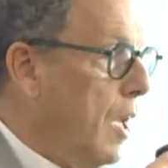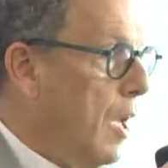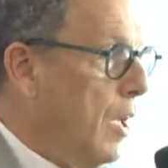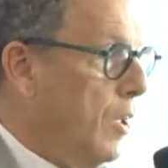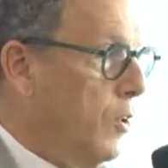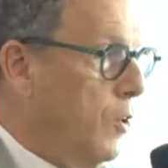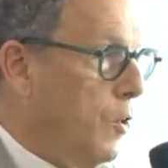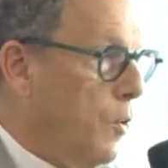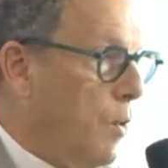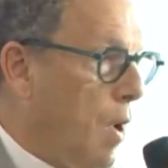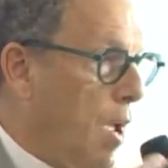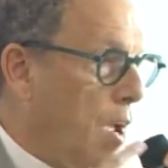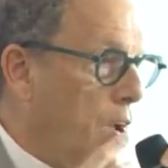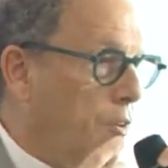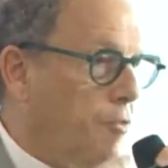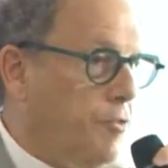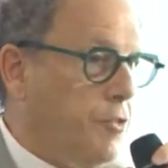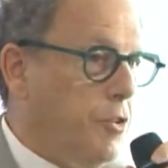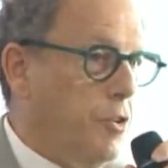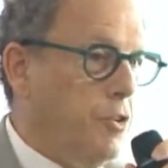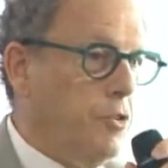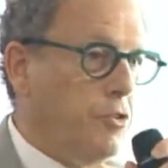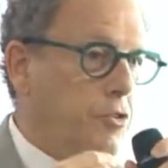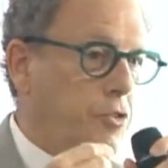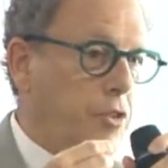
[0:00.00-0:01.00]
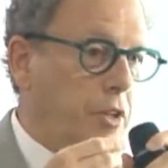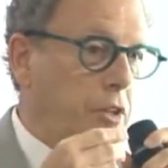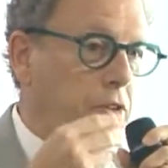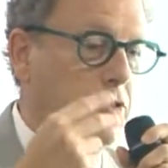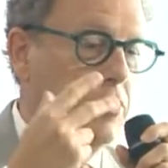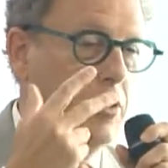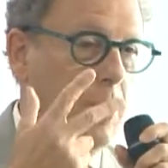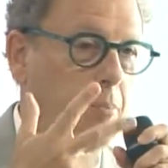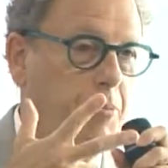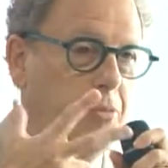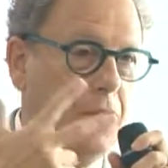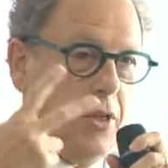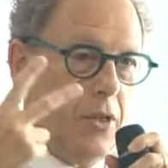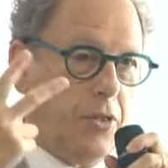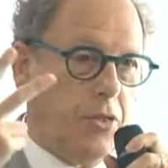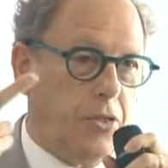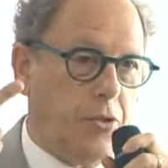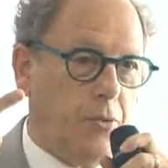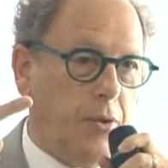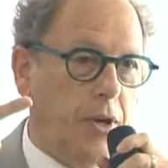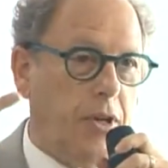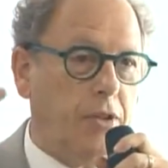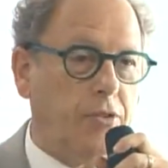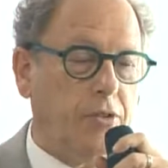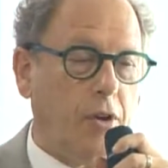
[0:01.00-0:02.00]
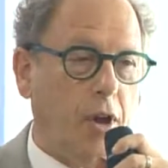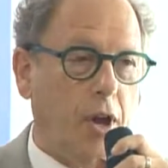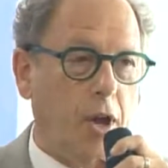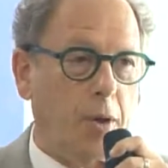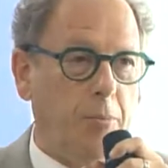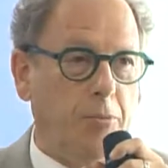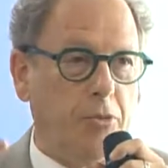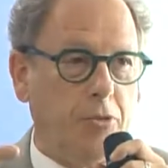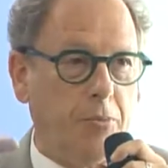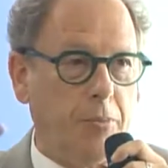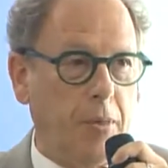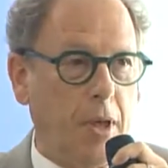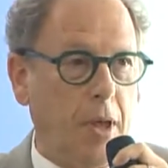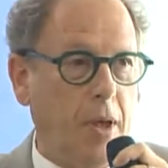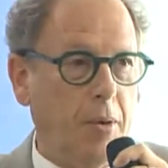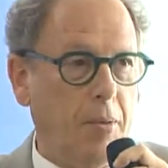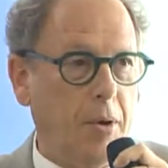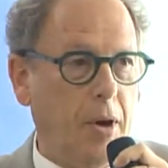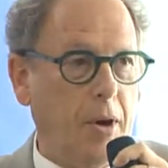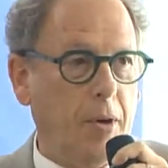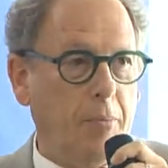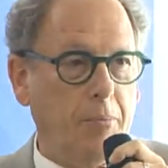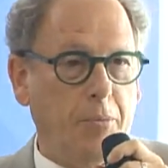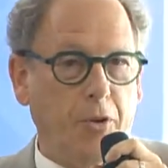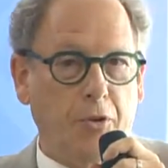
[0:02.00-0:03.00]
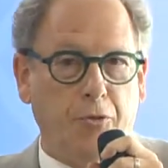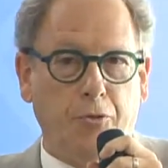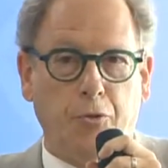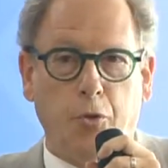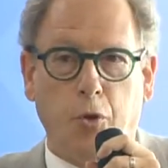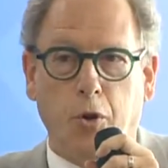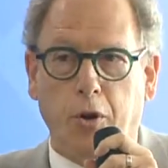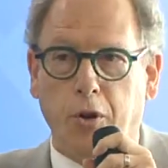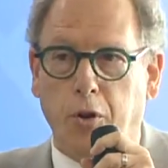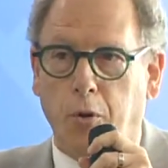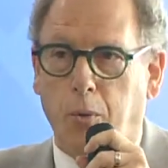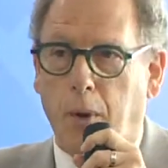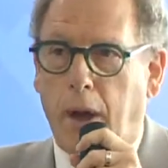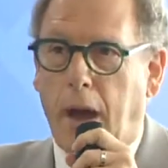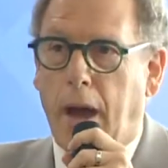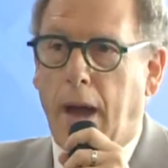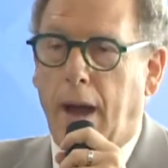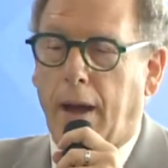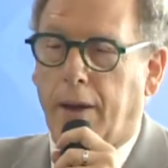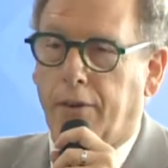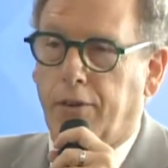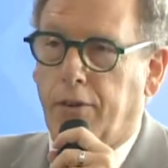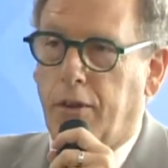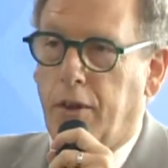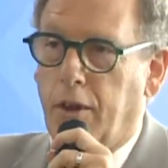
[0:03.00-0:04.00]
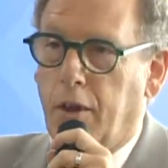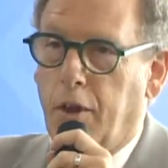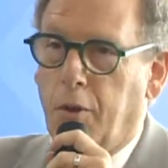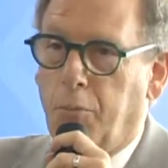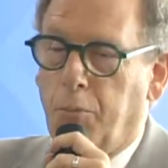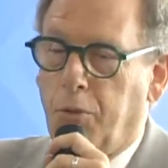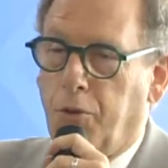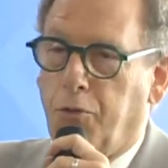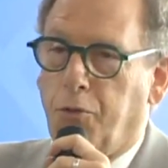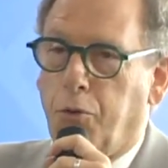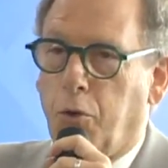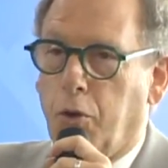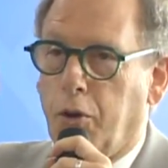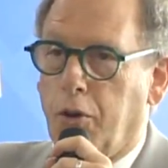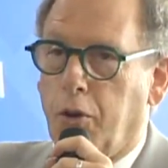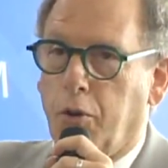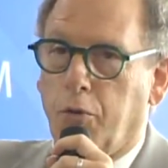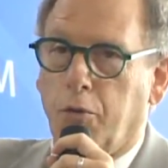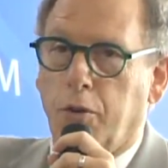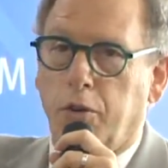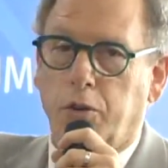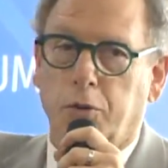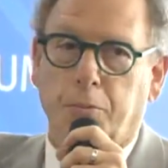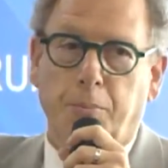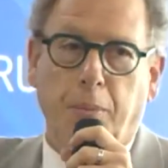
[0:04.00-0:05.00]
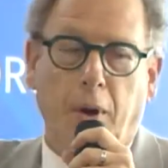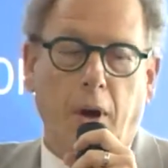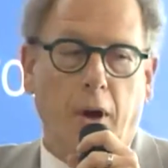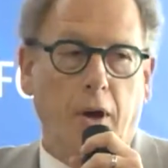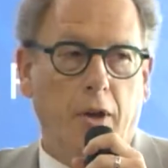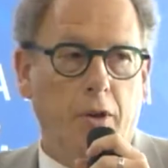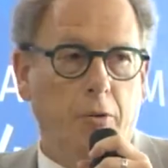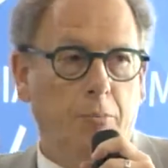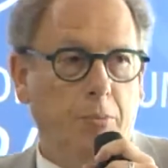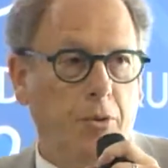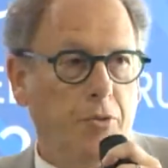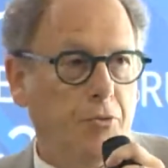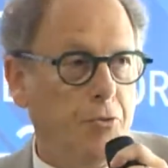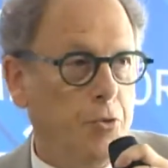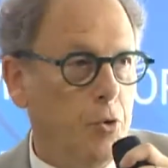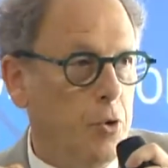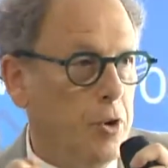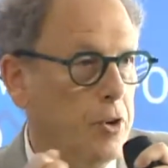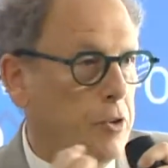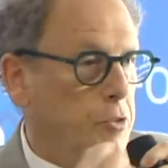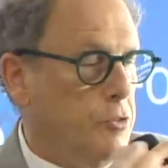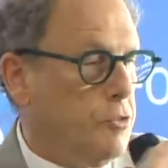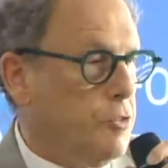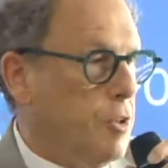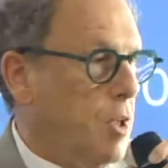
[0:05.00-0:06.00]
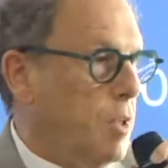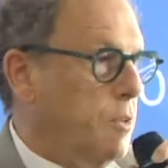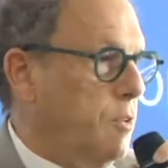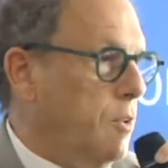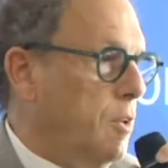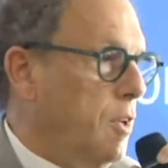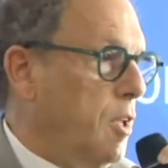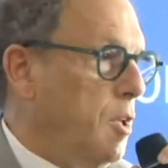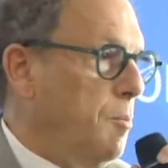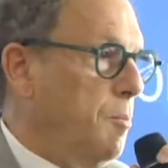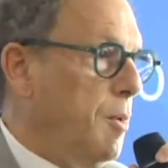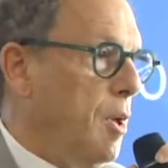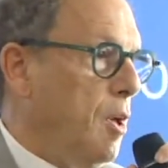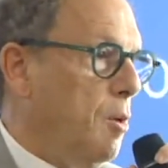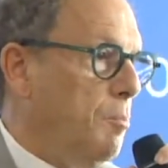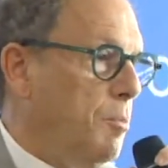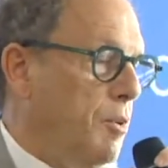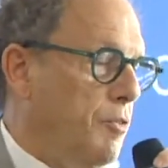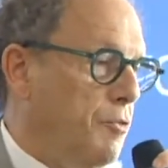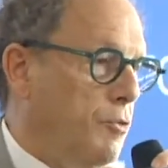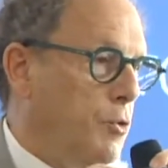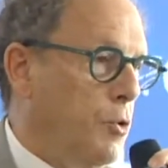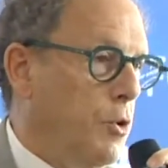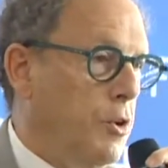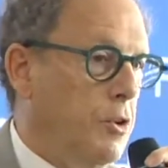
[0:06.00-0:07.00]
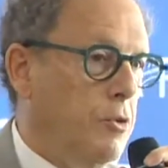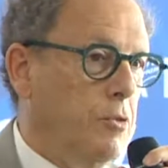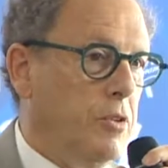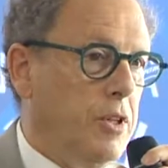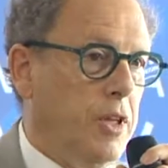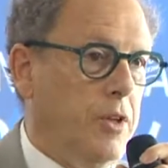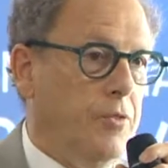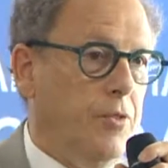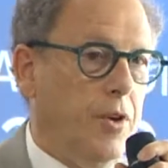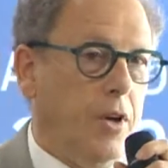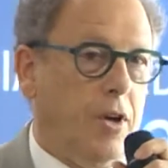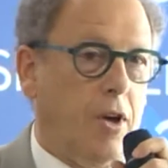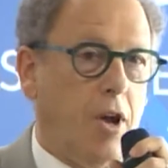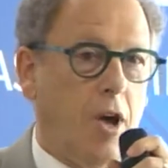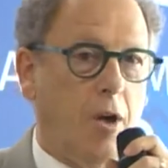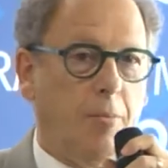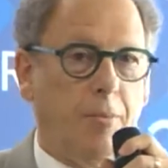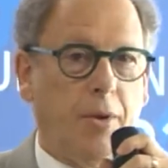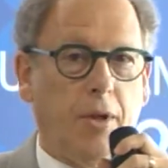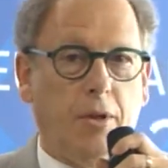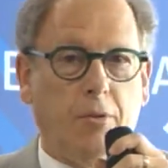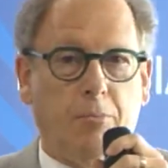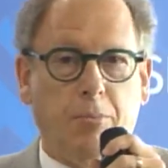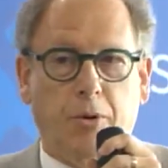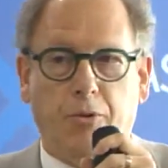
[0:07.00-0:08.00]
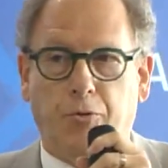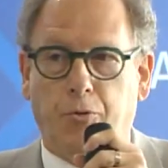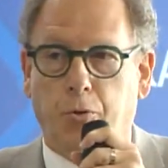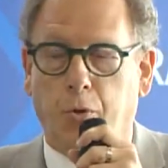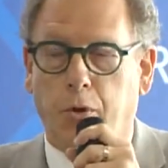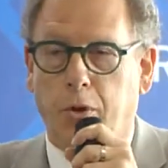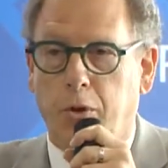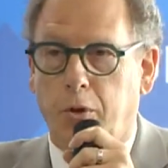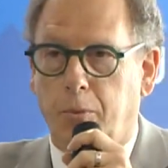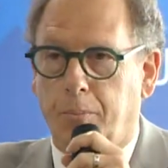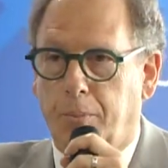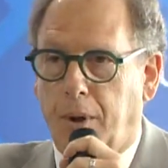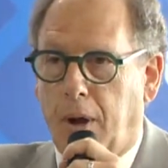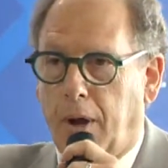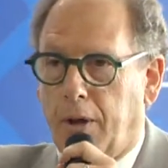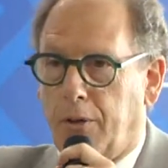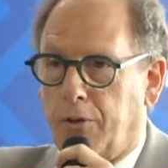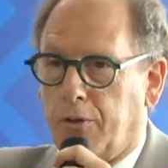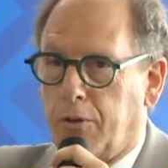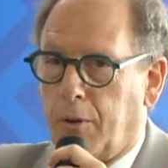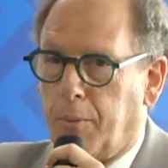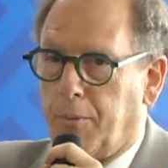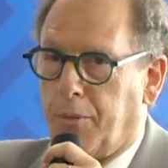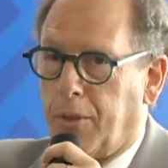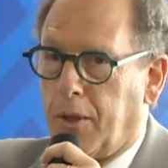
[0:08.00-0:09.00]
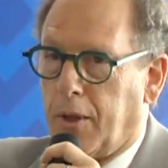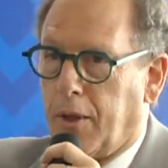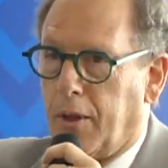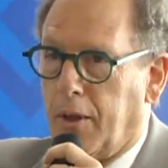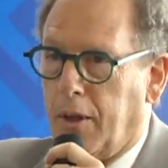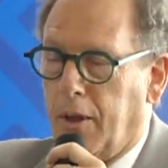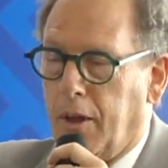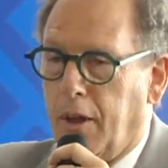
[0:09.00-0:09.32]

You have to see something 3 times before you act, before you respond, before you send an email, before you leave a comment, before you buy something.